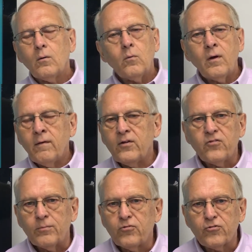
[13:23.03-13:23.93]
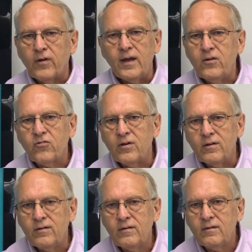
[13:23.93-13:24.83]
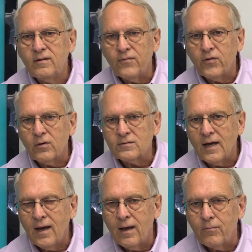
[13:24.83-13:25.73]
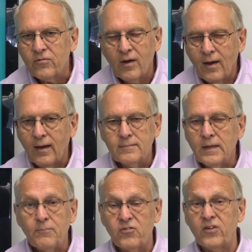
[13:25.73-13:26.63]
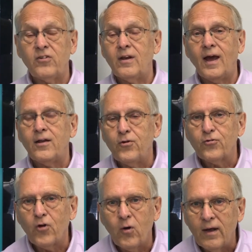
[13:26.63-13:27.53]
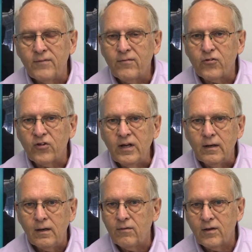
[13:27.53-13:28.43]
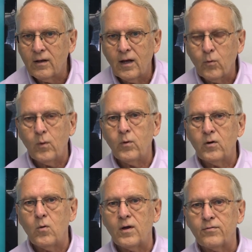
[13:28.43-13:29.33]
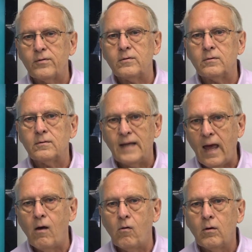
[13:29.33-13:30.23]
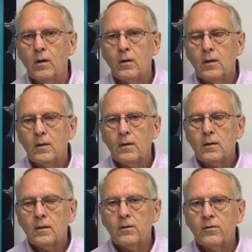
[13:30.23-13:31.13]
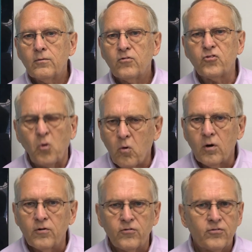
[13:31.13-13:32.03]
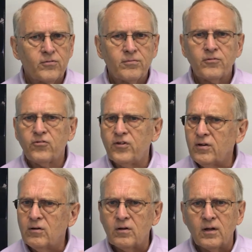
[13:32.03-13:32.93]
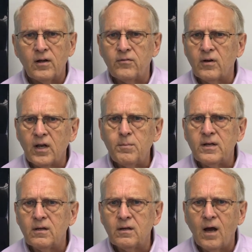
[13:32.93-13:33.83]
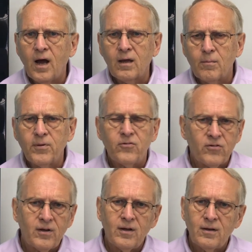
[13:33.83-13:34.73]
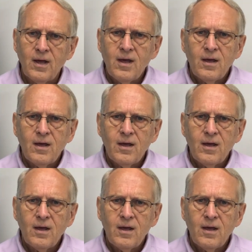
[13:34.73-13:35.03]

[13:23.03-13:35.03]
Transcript: we're in some strange and difficult times. I, am 69 years old. I've never seen anything like what we're going through now. Stores still under limited occupancy, and